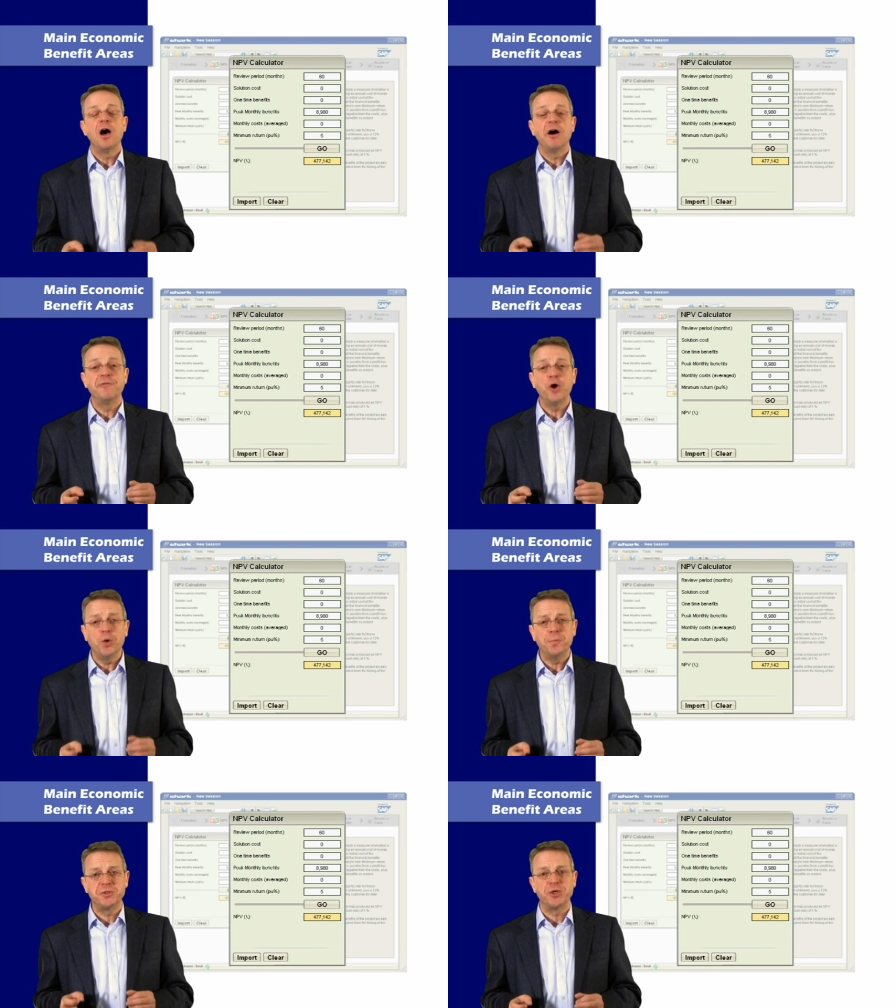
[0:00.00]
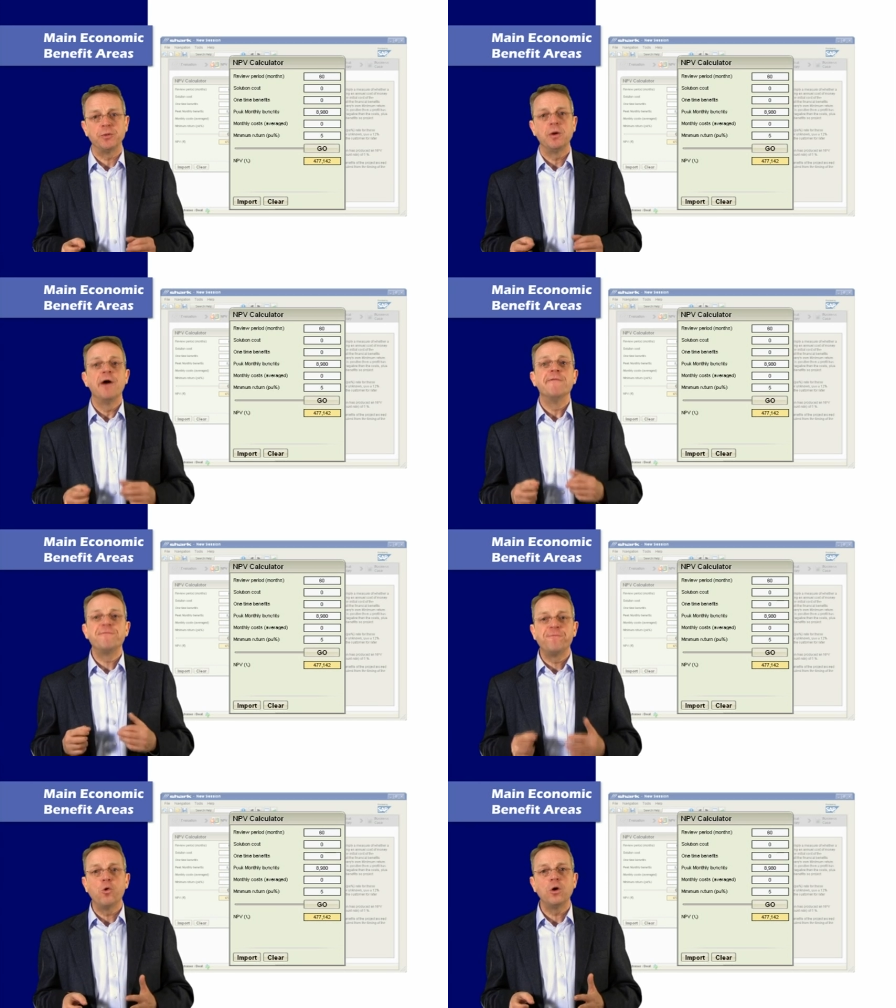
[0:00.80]
of up to
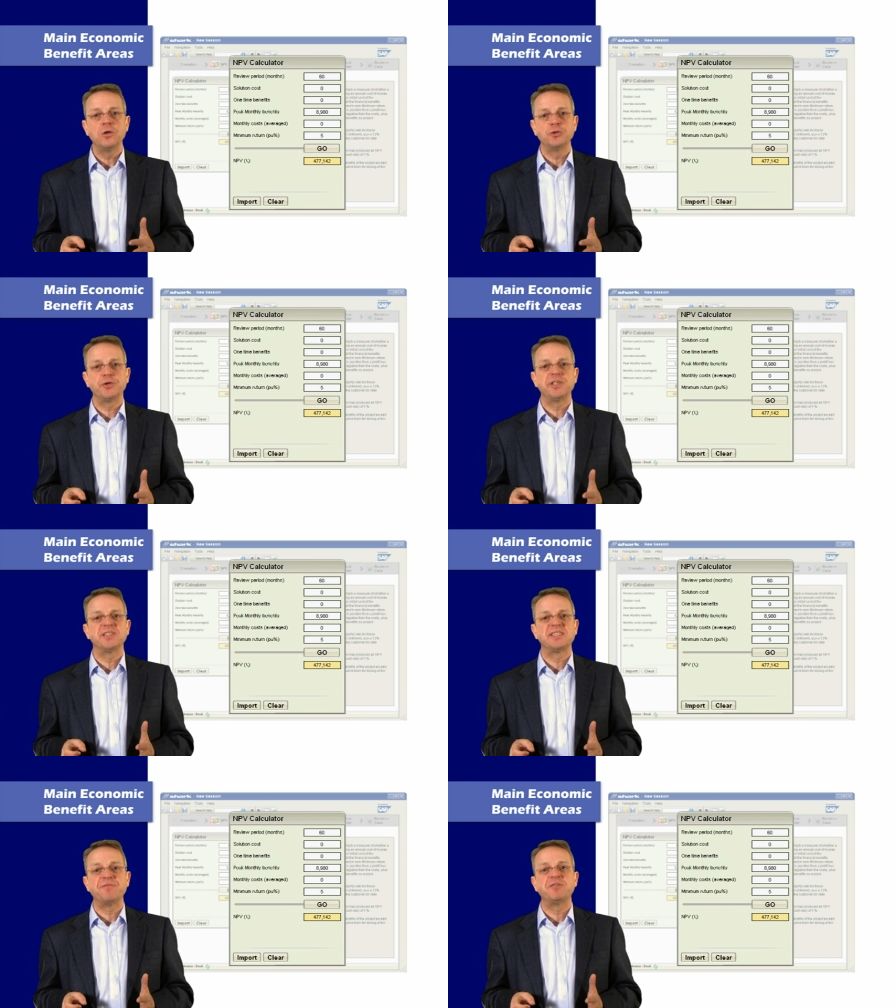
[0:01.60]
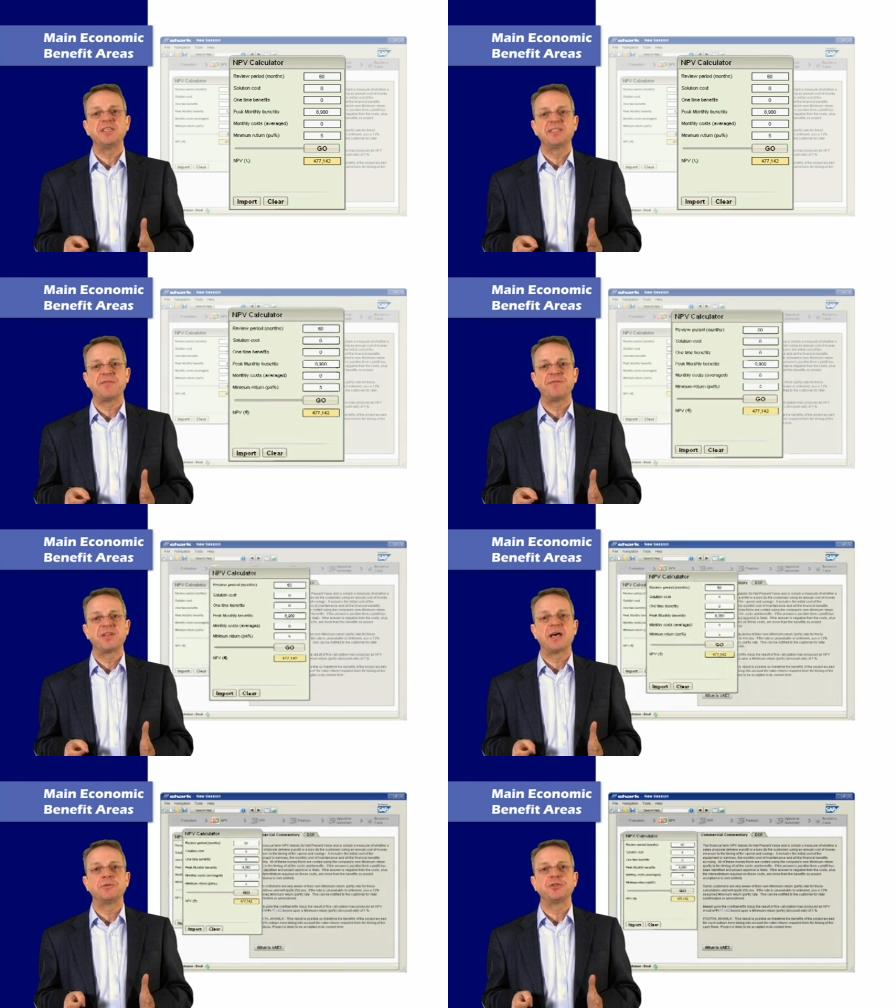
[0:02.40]

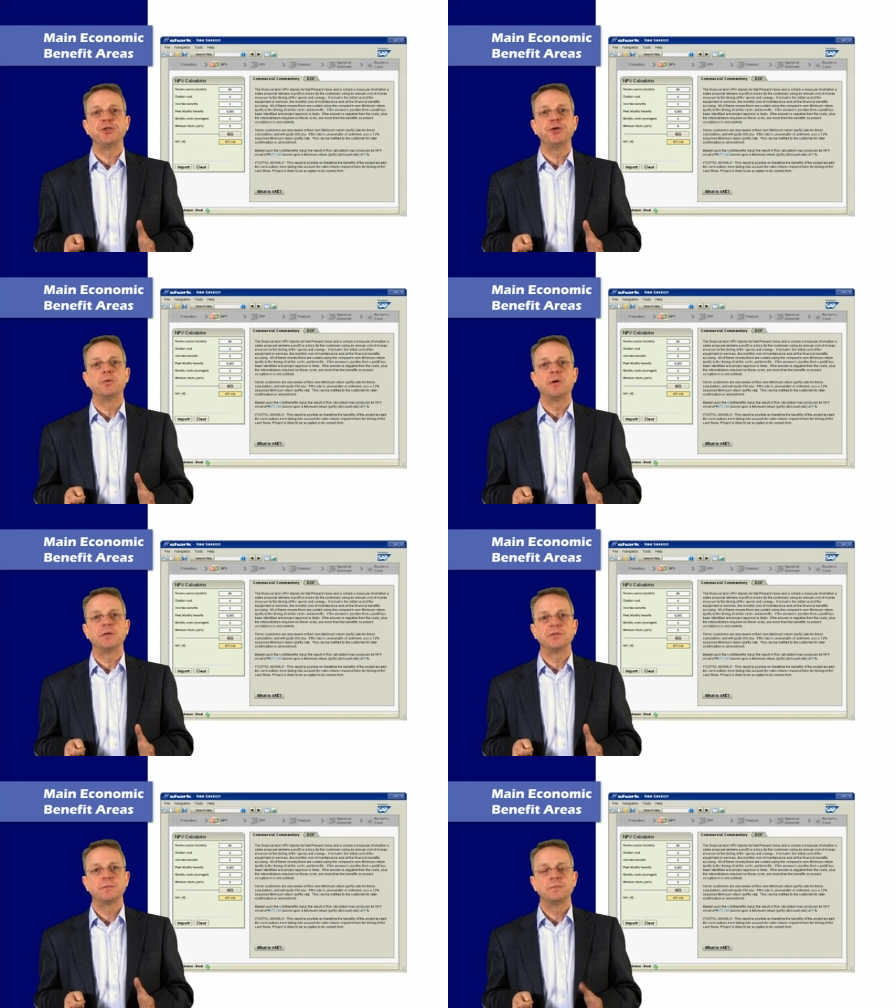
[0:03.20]
€477,000.